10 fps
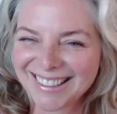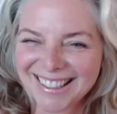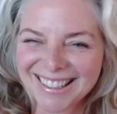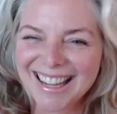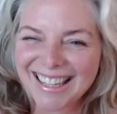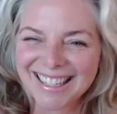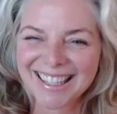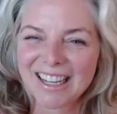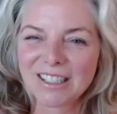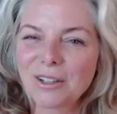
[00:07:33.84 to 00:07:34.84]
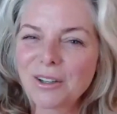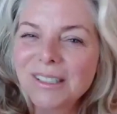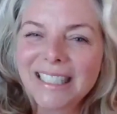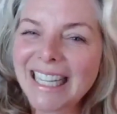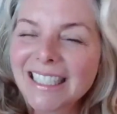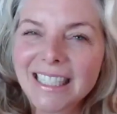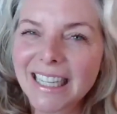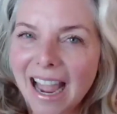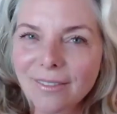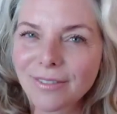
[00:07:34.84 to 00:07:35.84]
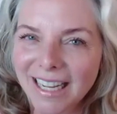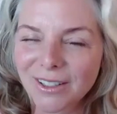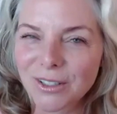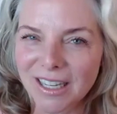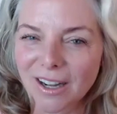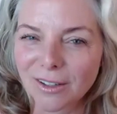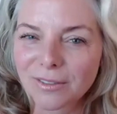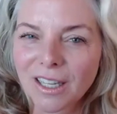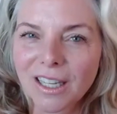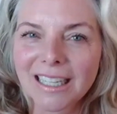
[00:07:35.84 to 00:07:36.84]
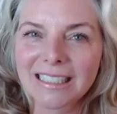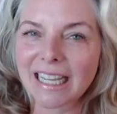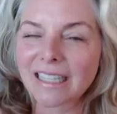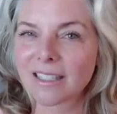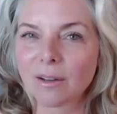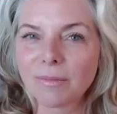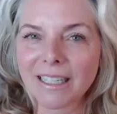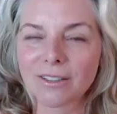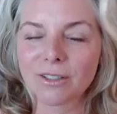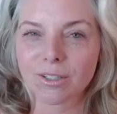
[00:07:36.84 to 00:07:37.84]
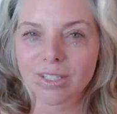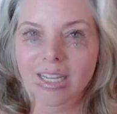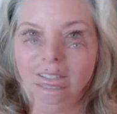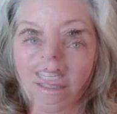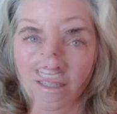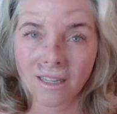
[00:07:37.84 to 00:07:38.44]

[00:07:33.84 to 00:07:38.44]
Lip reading: Like, you don't need to caffeinate yourself to get something into your cells.